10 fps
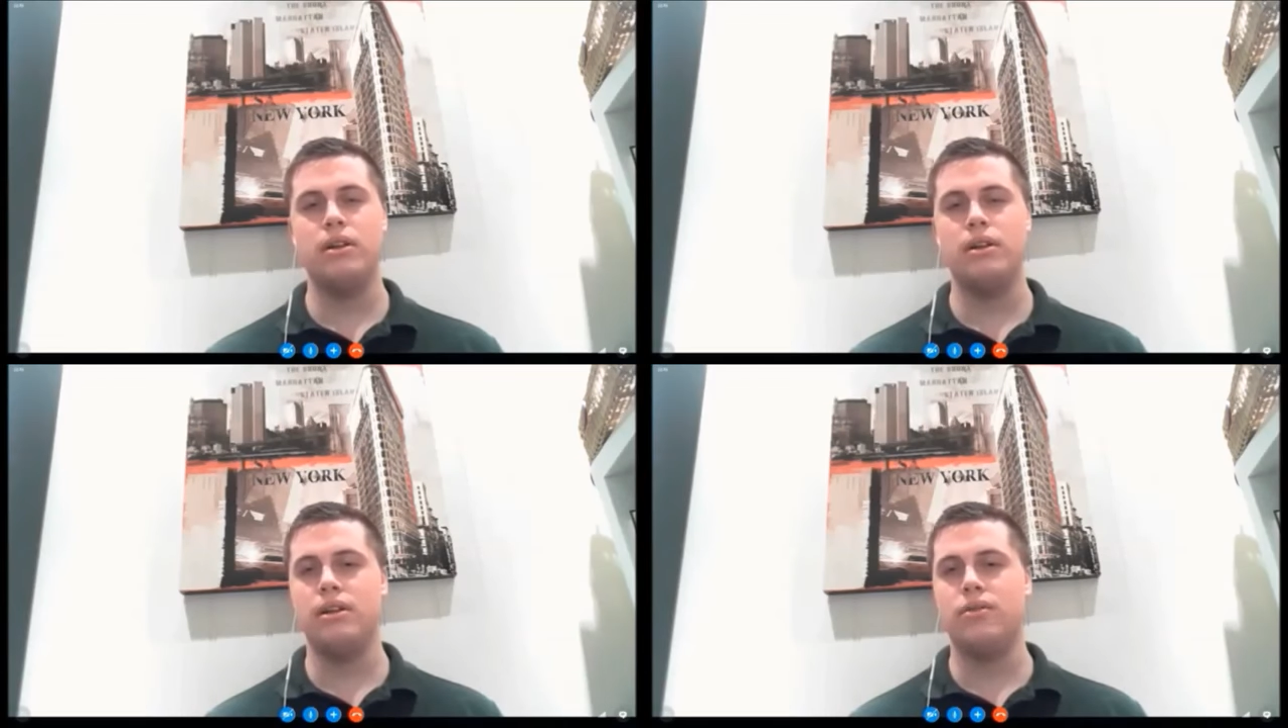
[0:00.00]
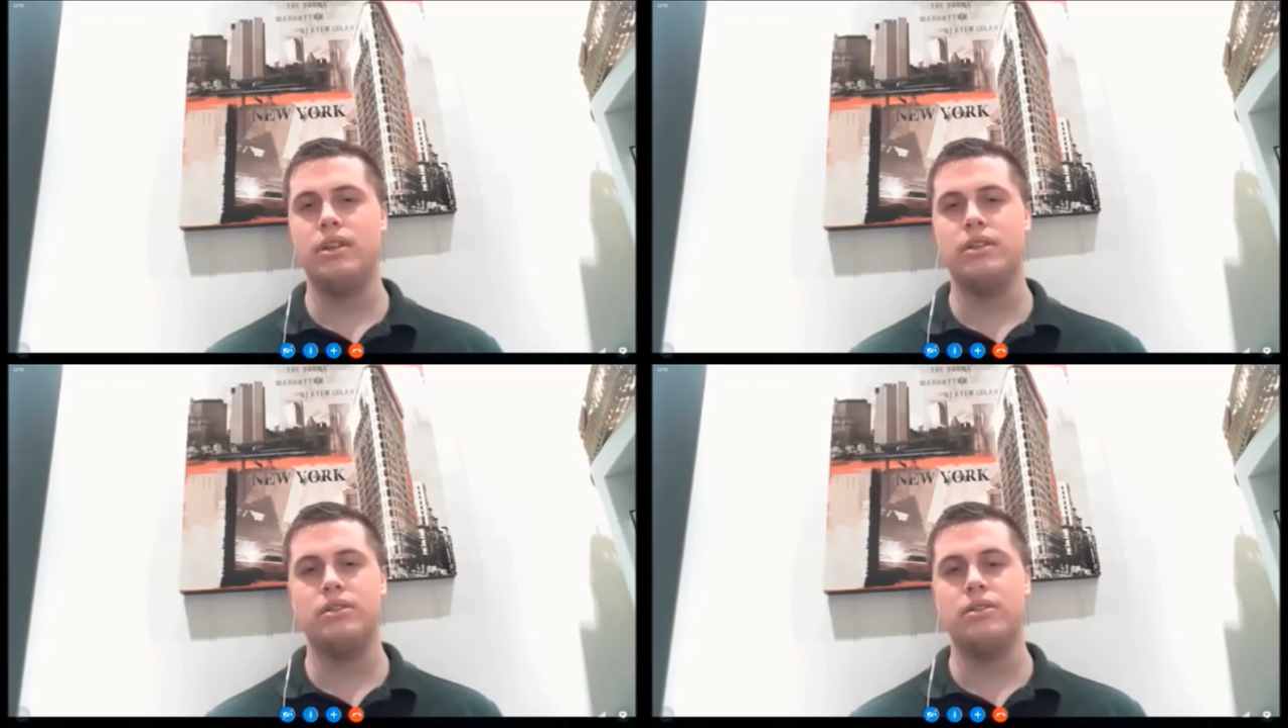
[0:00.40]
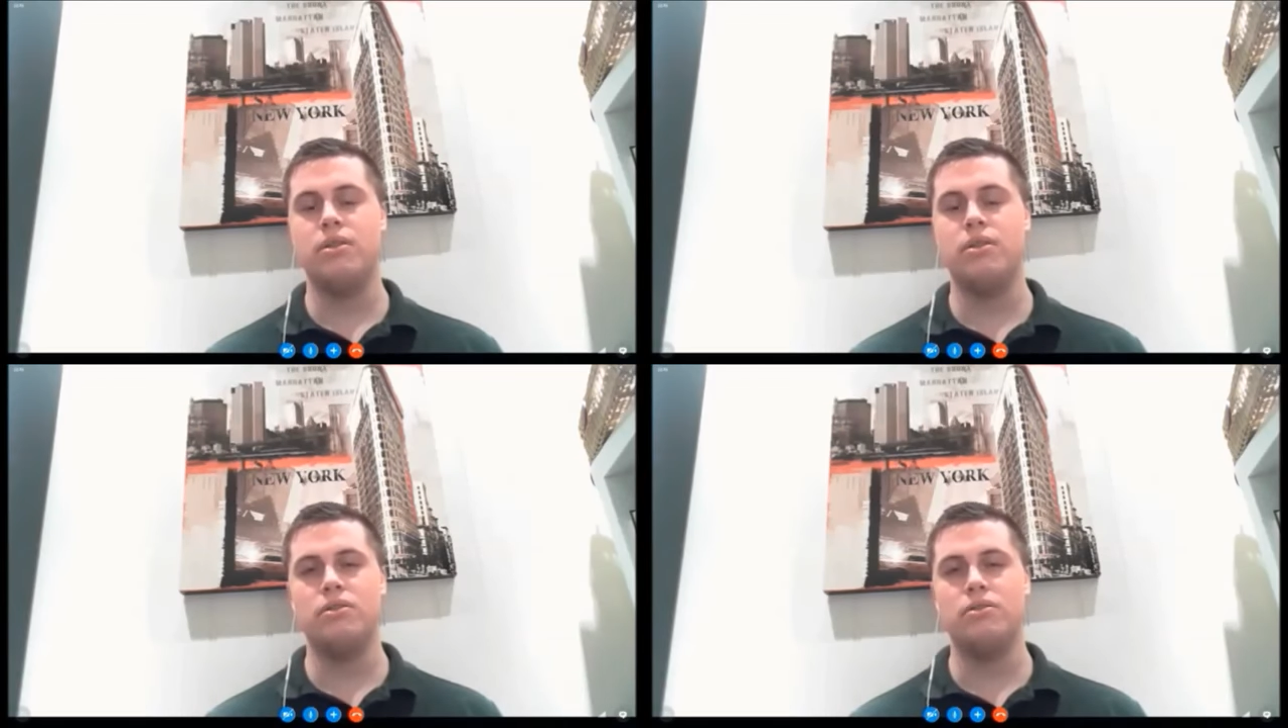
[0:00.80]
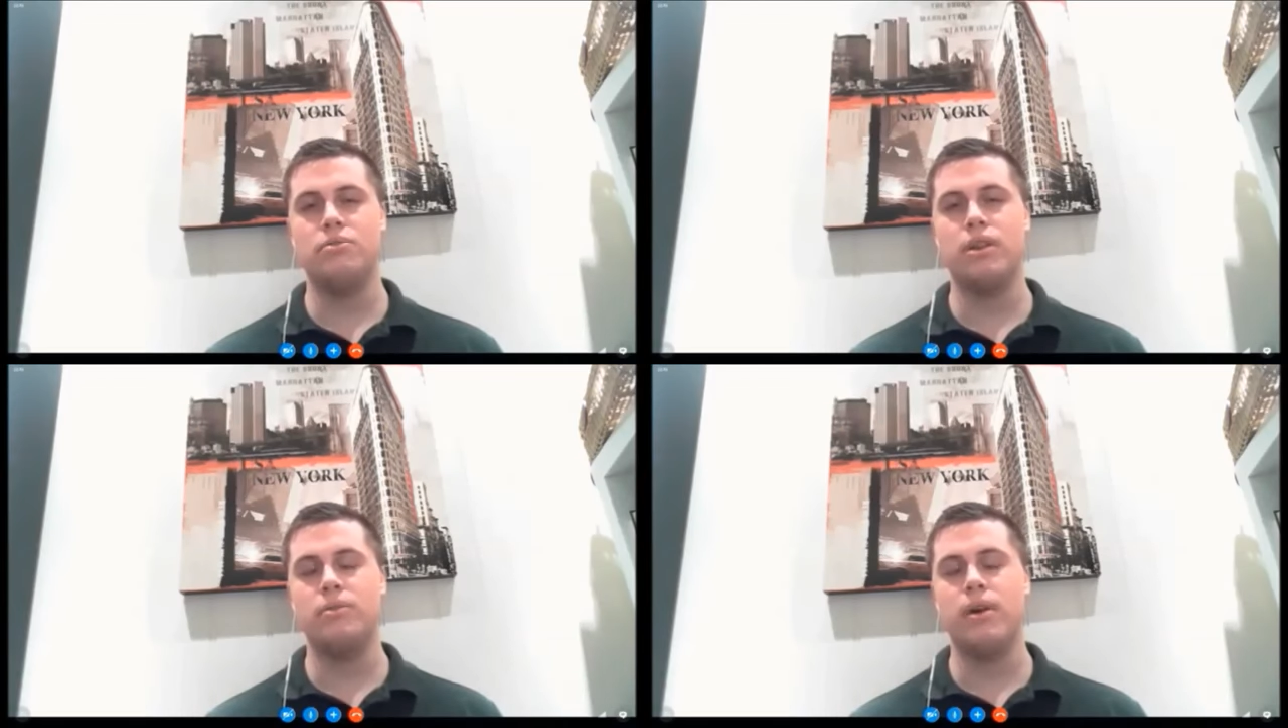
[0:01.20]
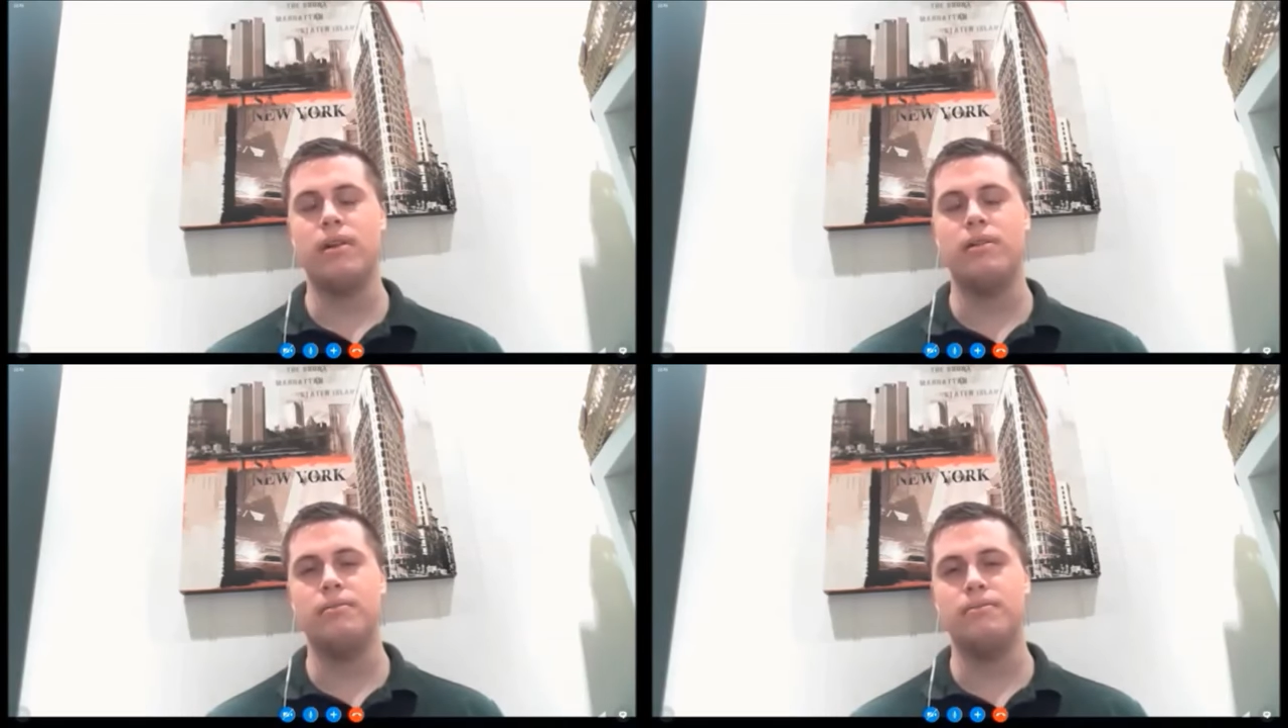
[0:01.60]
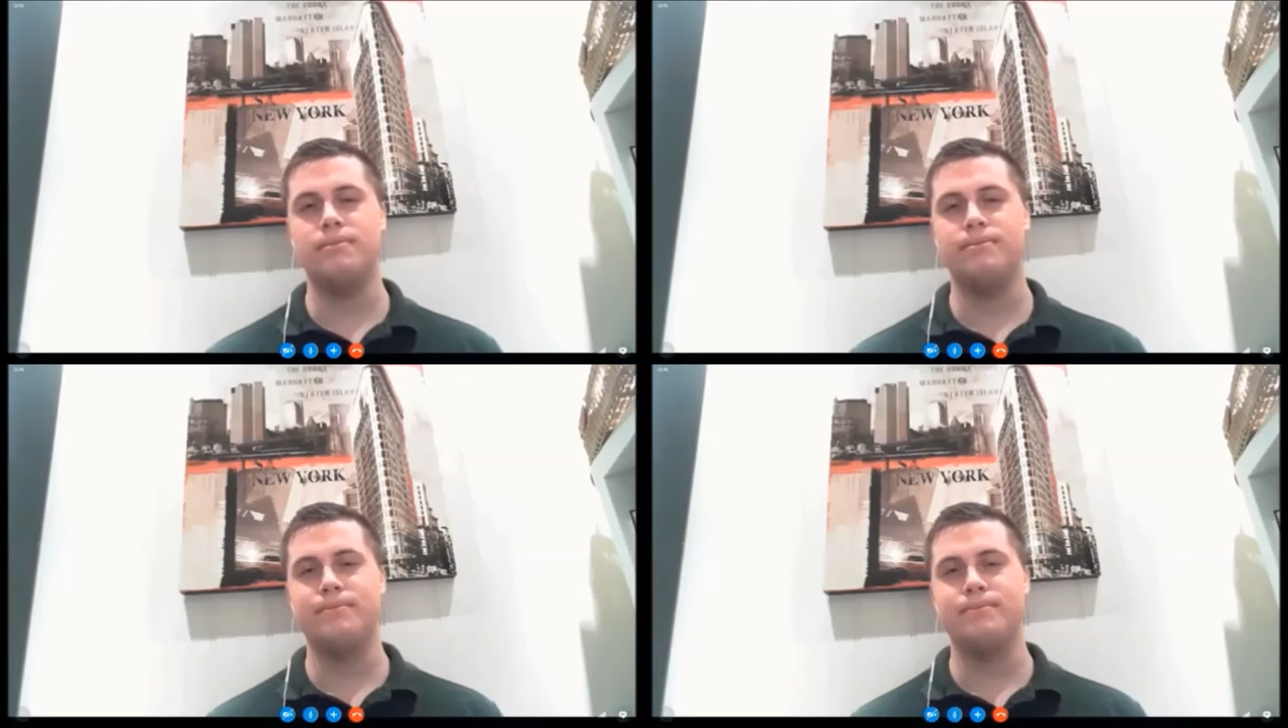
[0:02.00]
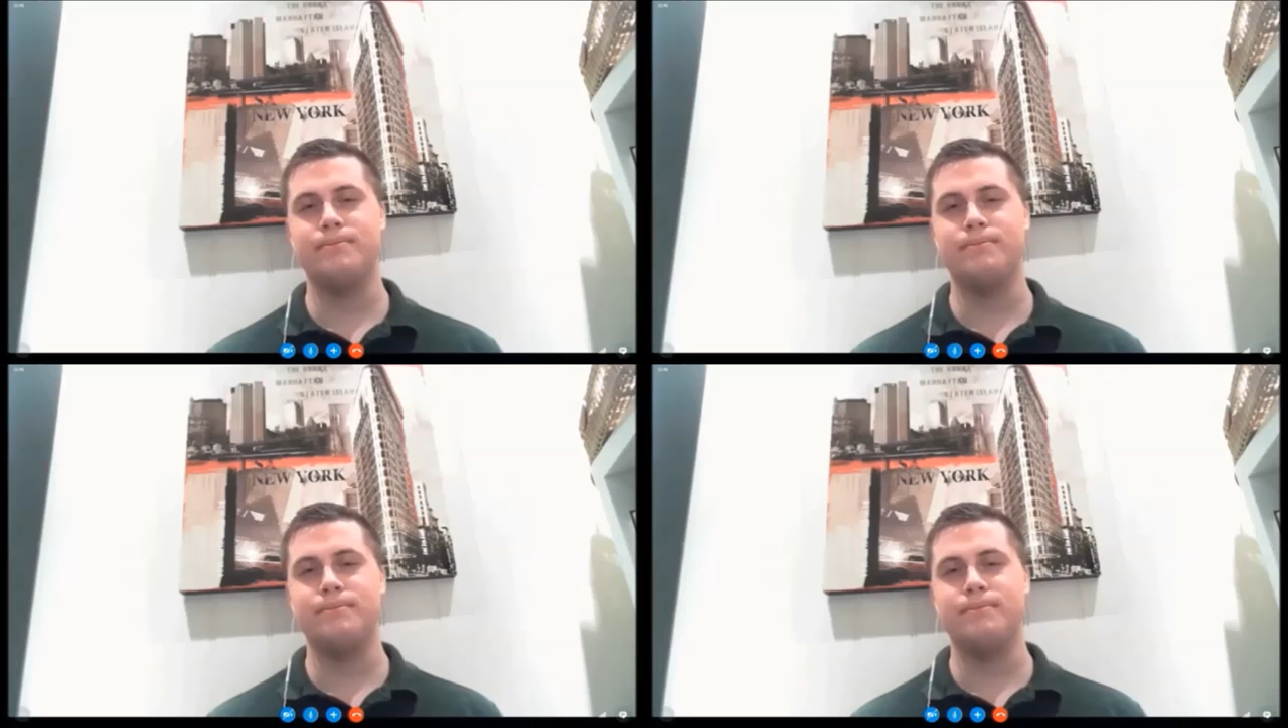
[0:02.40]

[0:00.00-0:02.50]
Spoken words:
you will increase your odds right away.